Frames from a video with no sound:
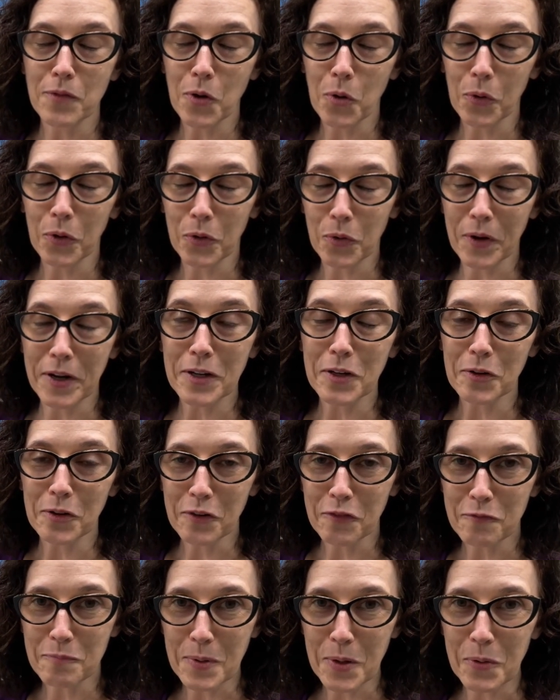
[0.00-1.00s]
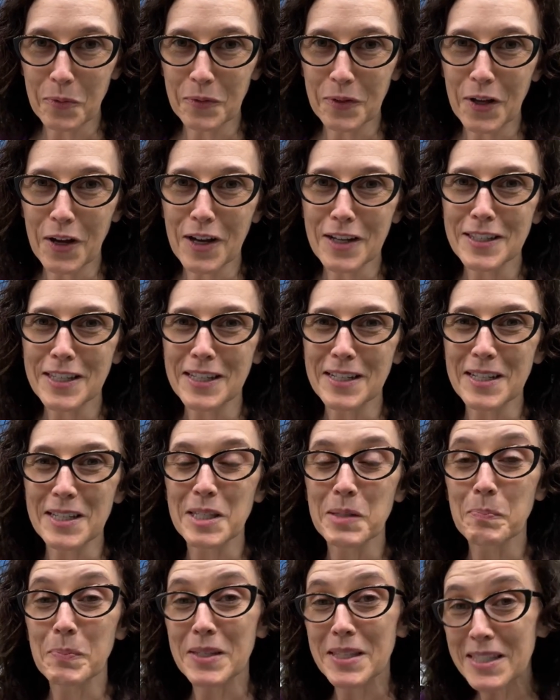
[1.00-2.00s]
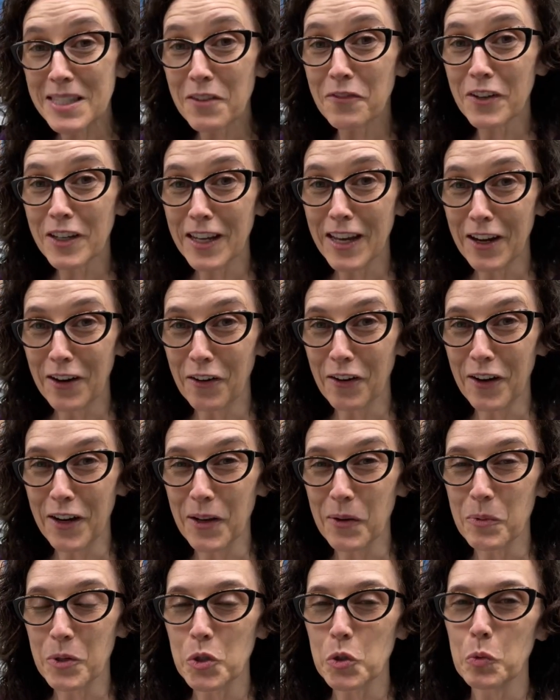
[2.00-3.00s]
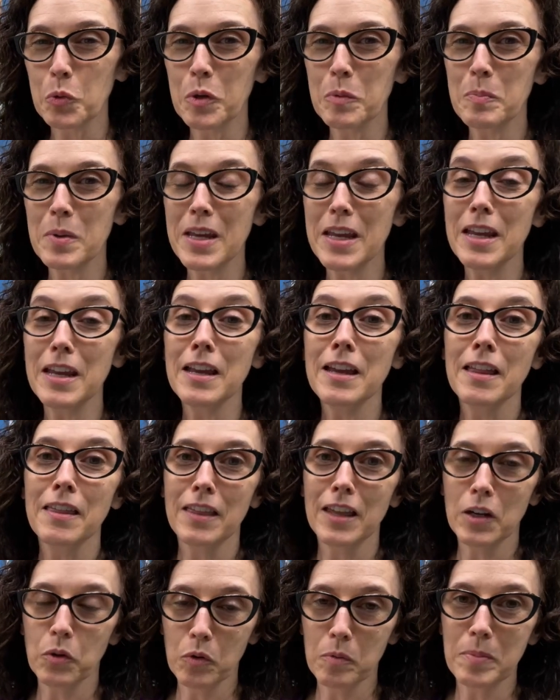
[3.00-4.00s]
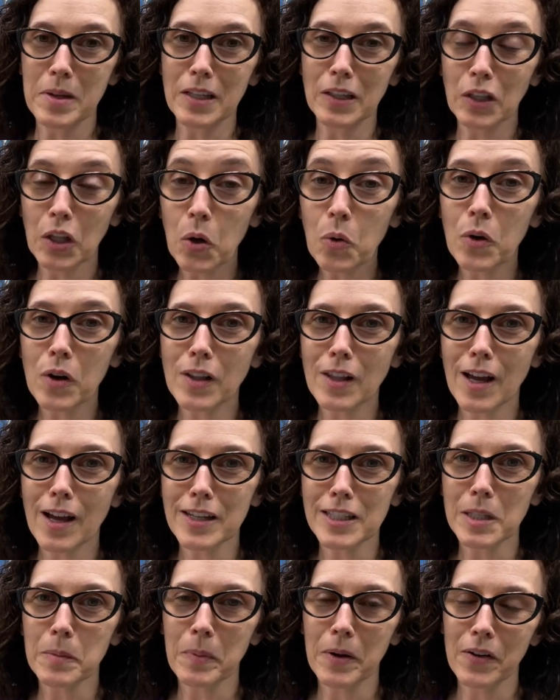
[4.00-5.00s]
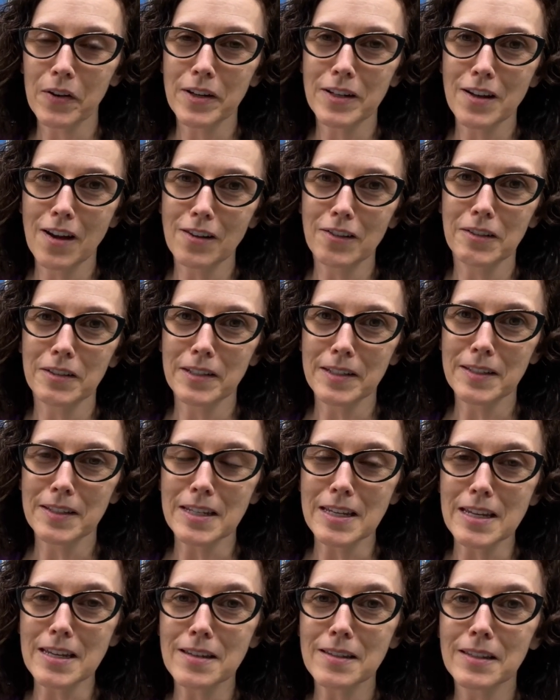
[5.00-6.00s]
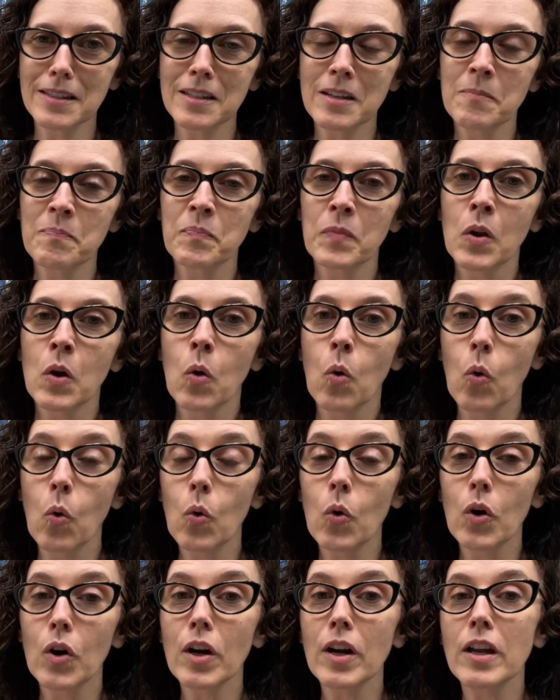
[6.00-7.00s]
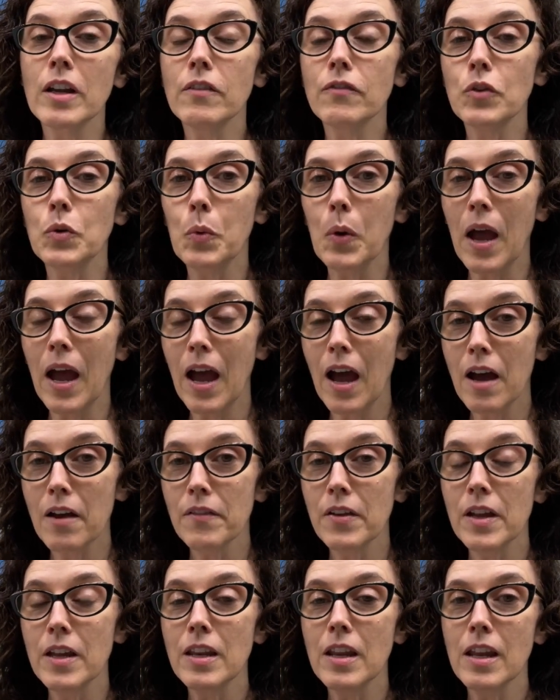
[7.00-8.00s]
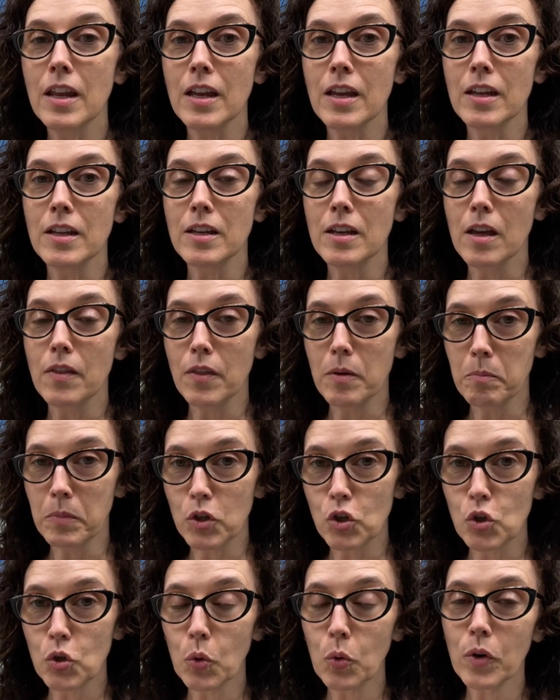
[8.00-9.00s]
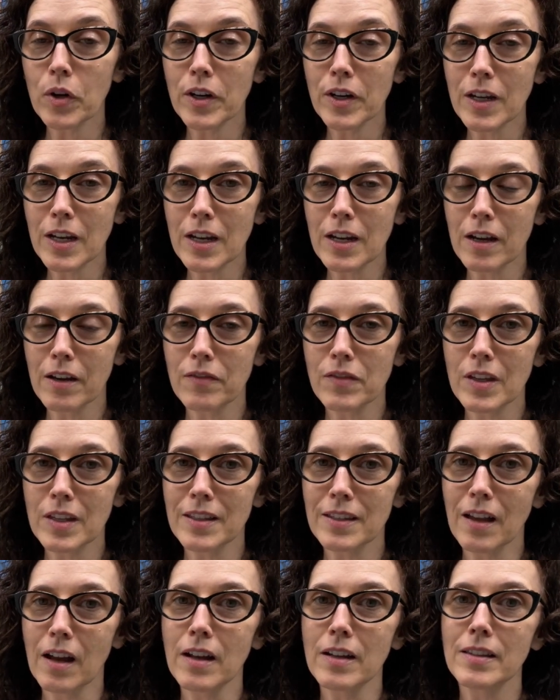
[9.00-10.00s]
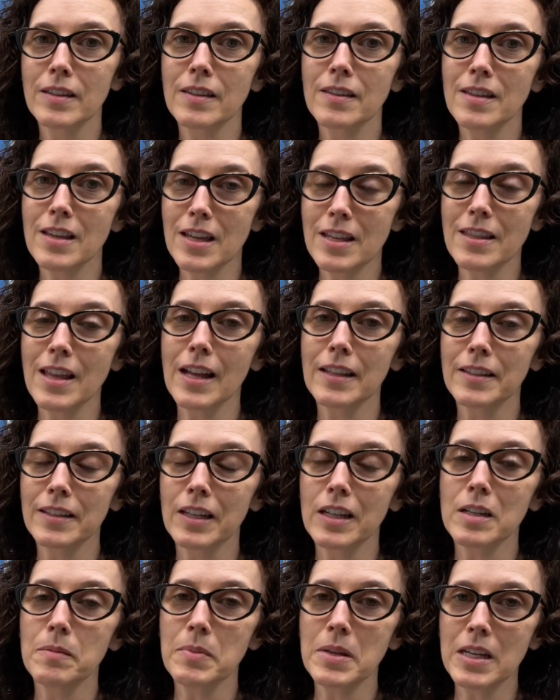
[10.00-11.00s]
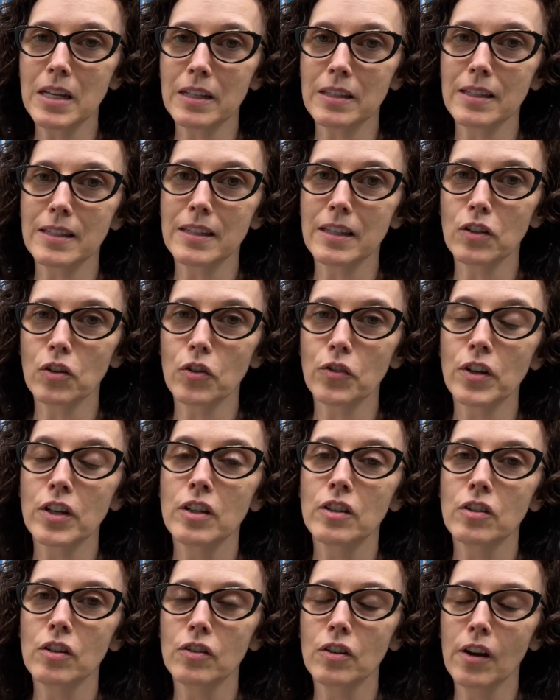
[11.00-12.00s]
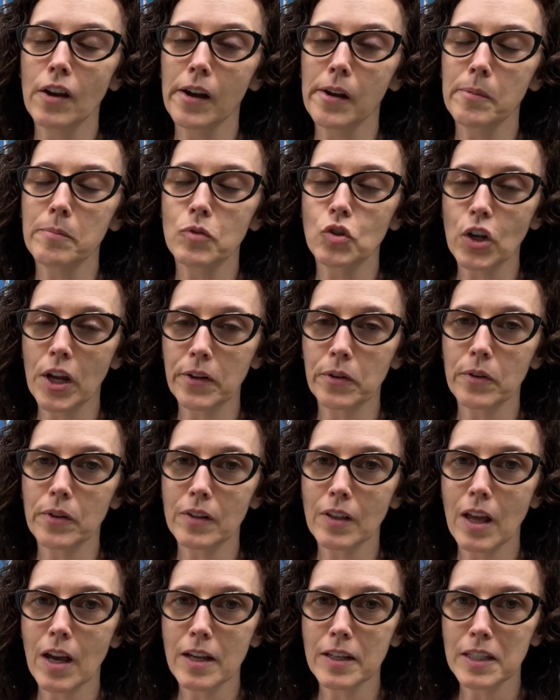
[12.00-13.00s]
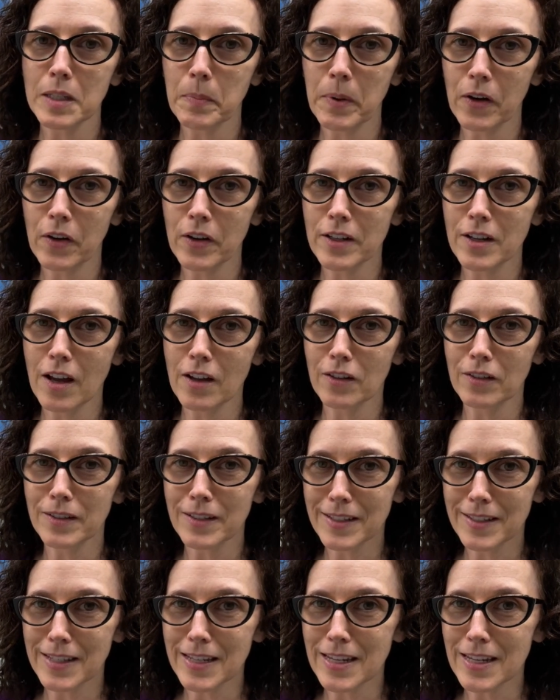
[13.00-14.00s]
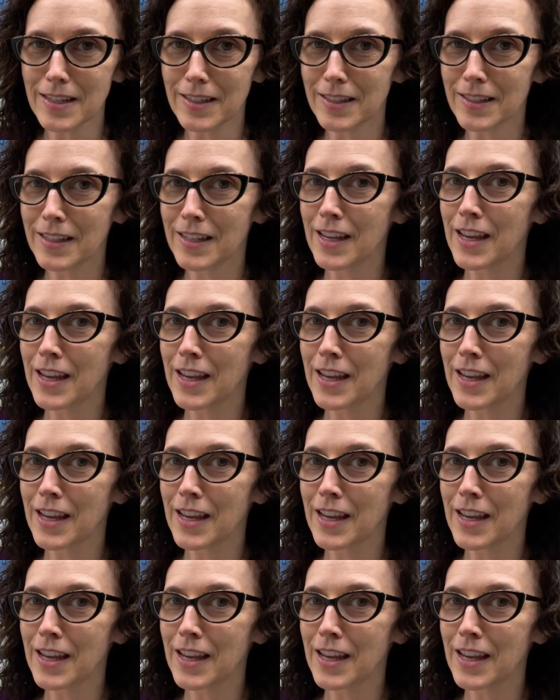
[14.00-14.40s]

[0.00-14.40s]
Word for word: or greater of bone loss in a specific area, which would be that it would be localized periodontal disease, or if you have it in the majority of the sites, then that's going to be considered um, generalized periodontal disease.